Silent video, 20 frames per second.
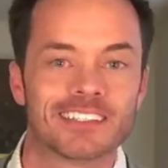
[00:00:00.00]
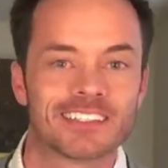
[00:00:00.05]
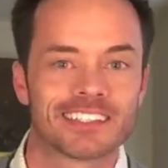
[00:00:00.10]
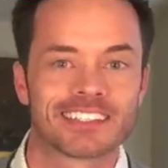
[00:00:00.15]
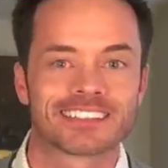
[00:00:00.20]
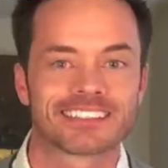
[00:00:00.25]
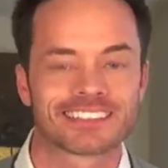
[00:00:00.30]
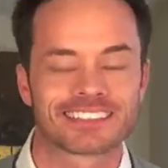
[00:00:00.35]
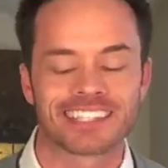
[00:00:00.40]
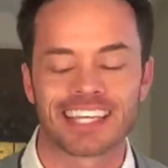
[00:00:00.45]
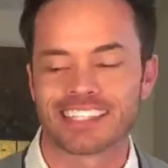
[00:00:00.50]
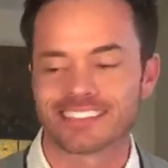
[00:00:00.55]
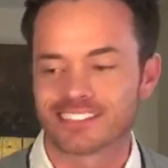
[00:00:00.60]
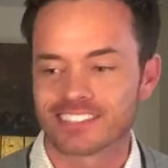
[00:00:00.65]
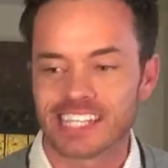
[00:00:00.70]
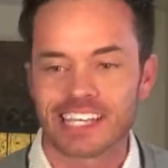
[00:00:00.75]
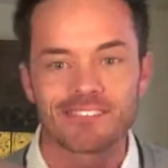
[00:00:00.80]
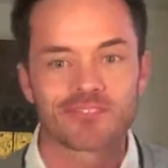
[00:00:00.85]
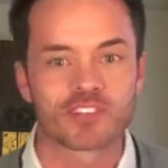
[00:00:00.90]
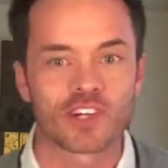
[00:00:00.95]
It's
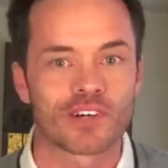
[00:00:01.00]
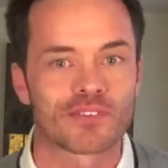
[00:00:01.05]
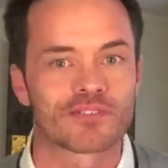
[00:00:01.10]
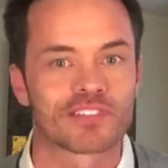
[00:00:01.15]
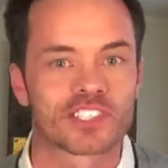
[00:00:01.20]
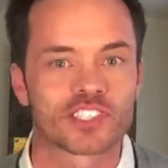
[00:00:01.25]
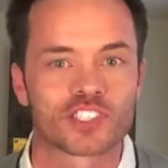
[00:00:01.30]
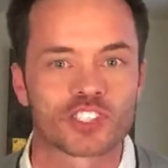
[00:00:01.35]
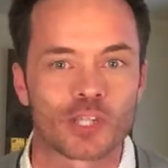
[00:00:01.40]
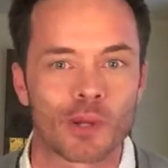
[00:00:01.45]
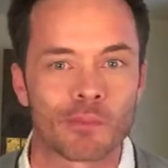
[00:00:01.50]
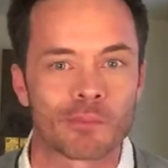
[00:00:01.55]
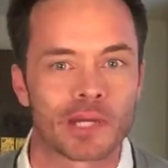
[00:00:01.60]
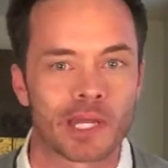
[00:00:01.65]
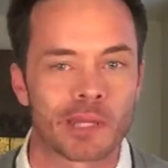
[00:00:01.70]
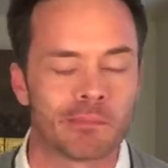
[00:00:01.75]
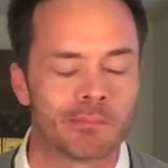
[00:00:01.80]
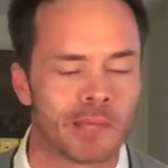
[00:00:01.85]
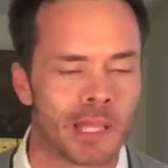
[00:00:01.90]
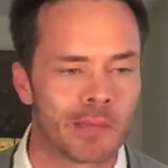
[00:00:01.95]
different for so many
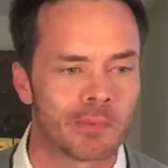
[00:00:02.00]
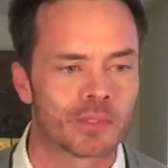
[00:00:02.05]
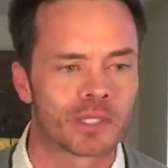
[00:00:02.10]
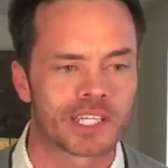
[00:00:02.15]
people,